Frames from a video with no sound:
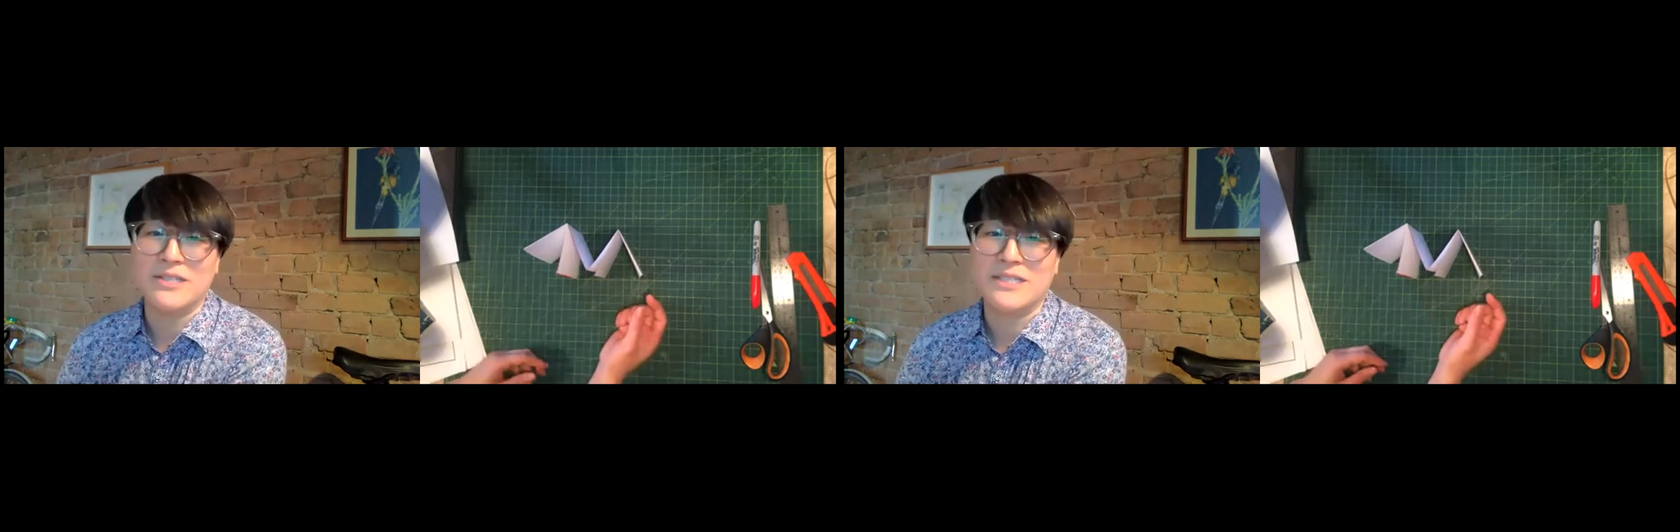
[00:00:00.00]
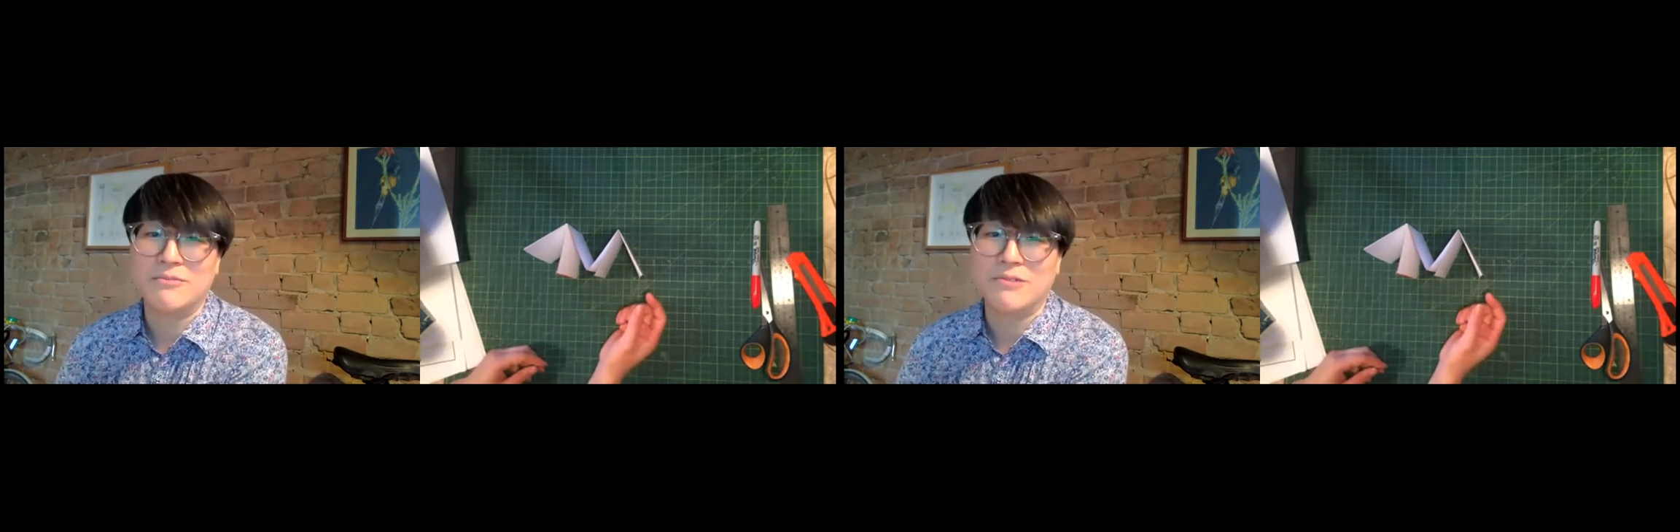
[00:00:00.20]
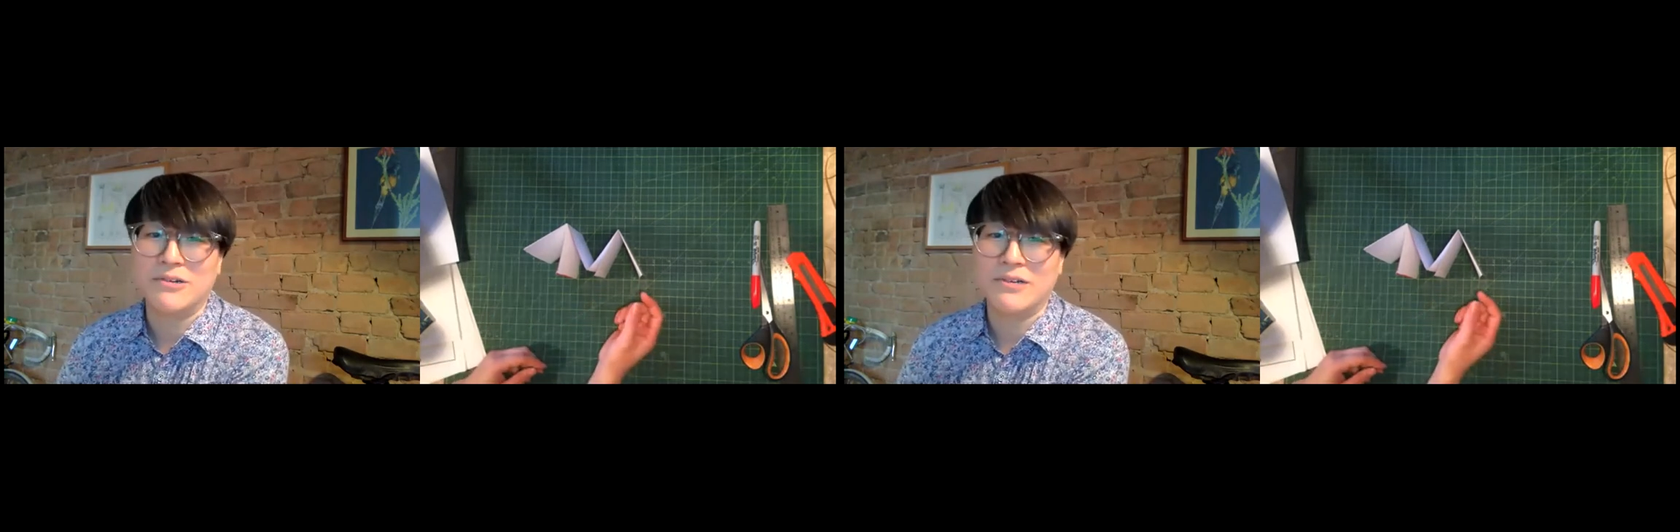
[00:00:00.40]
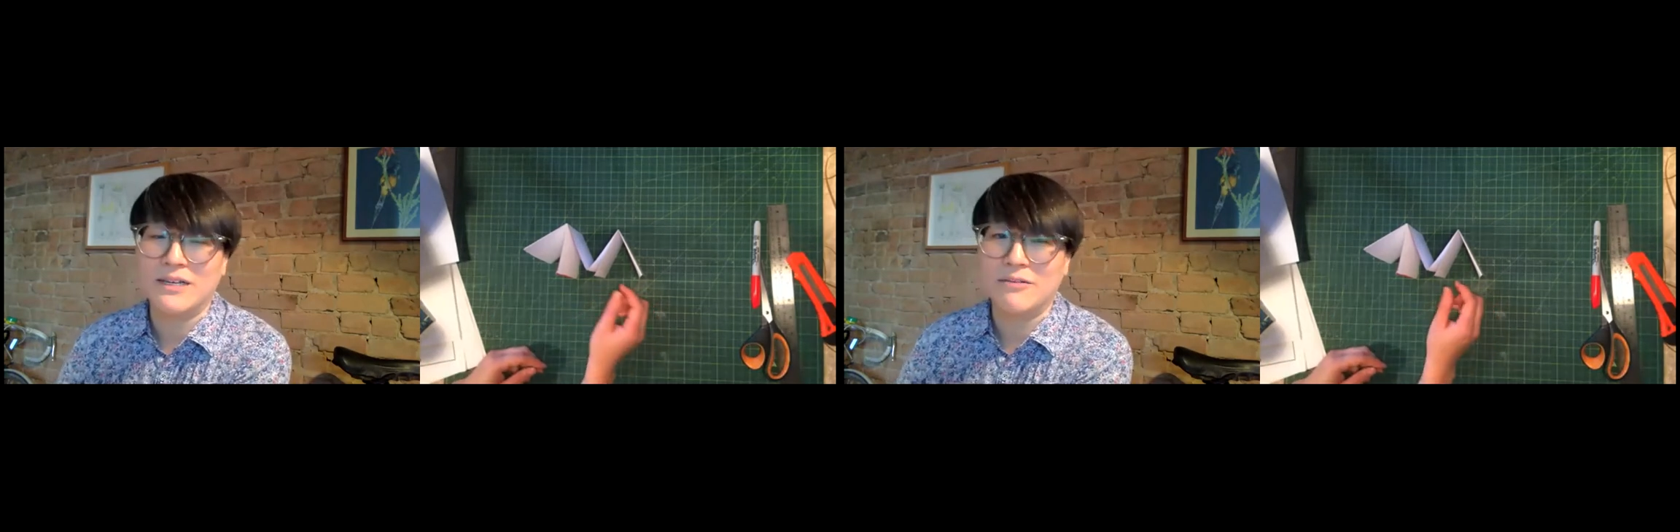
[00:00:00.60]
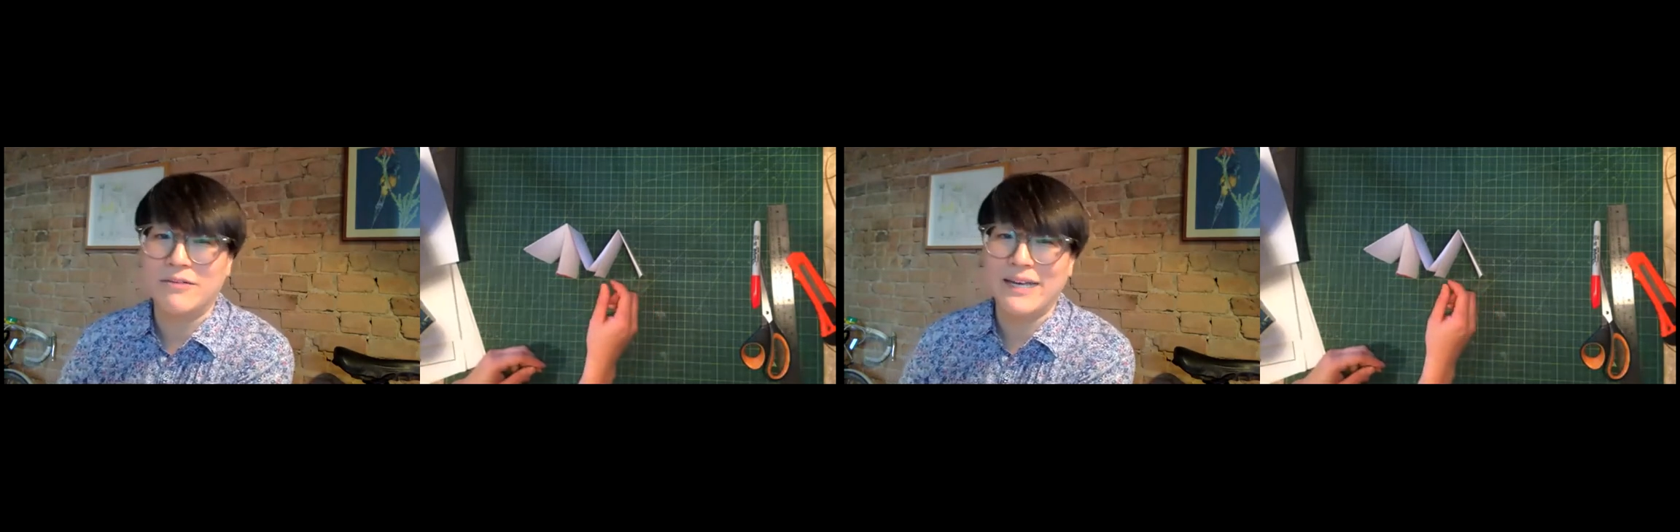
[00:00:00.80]
the work
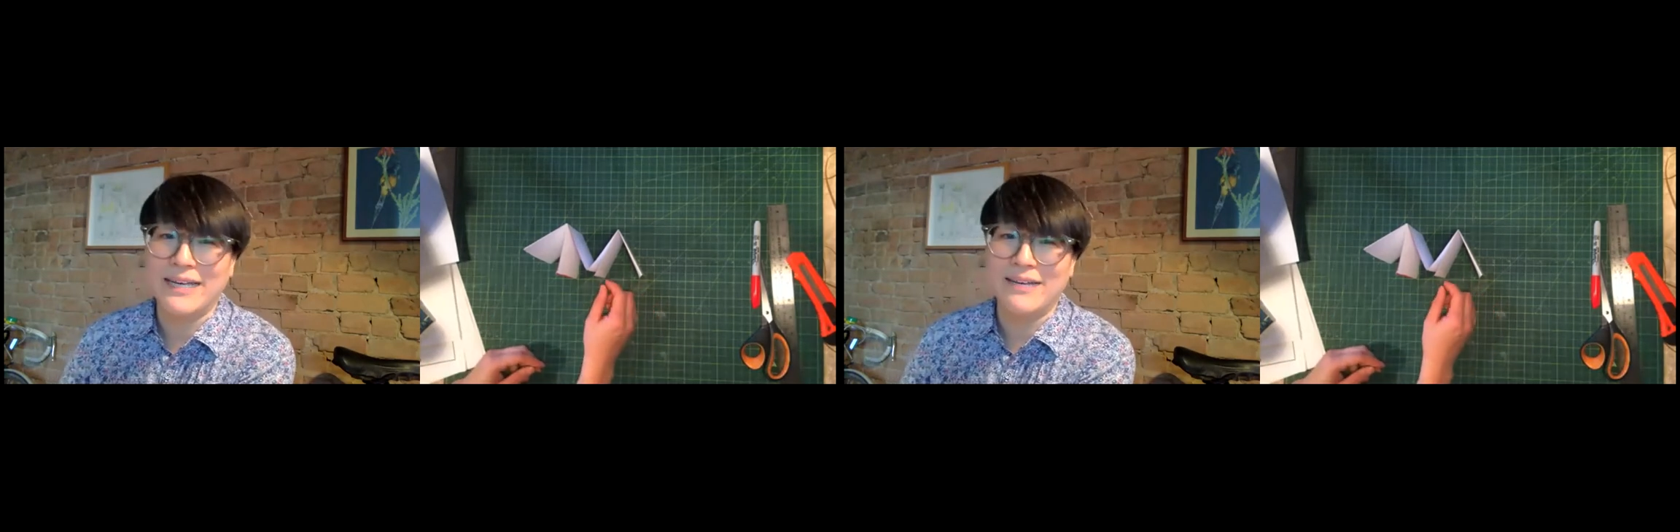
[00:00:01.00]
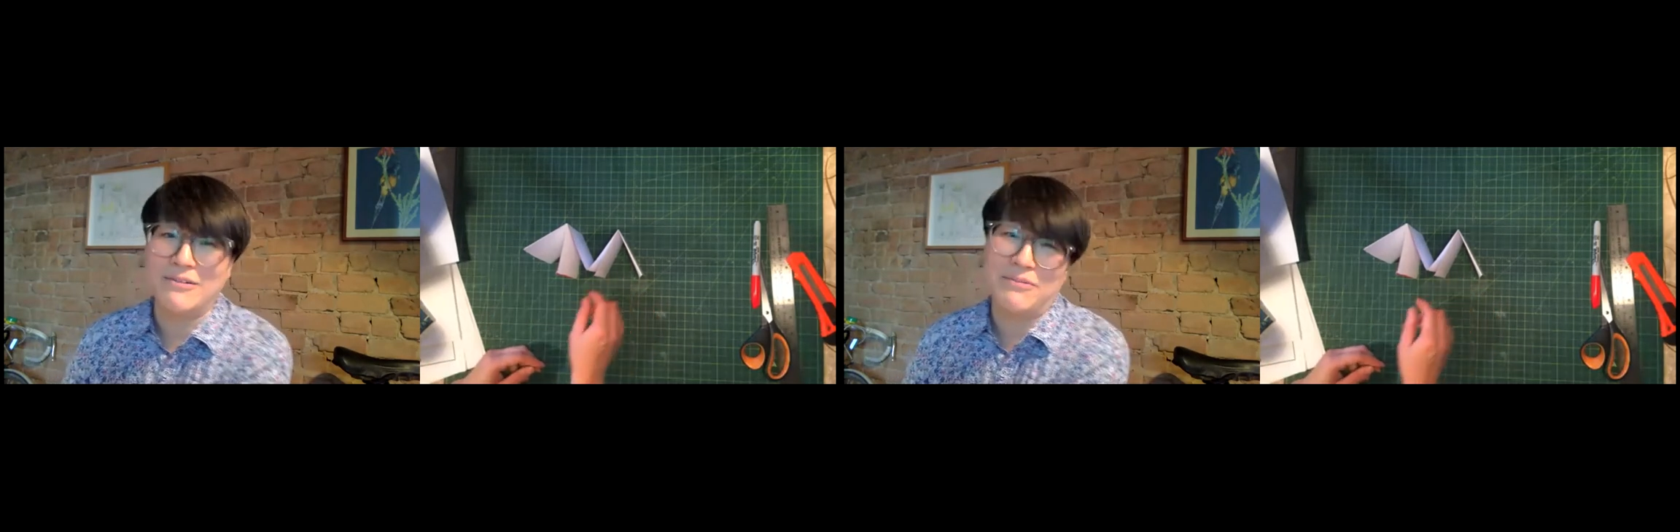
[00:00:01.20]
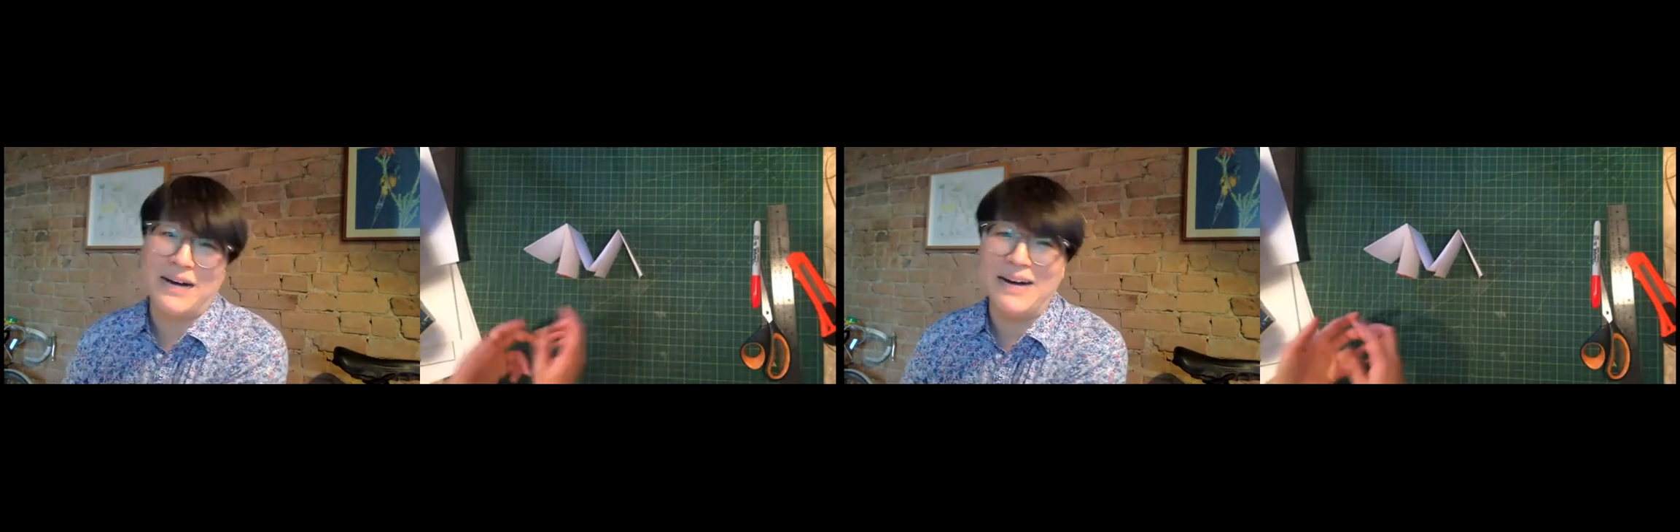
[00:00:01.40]
in a way, or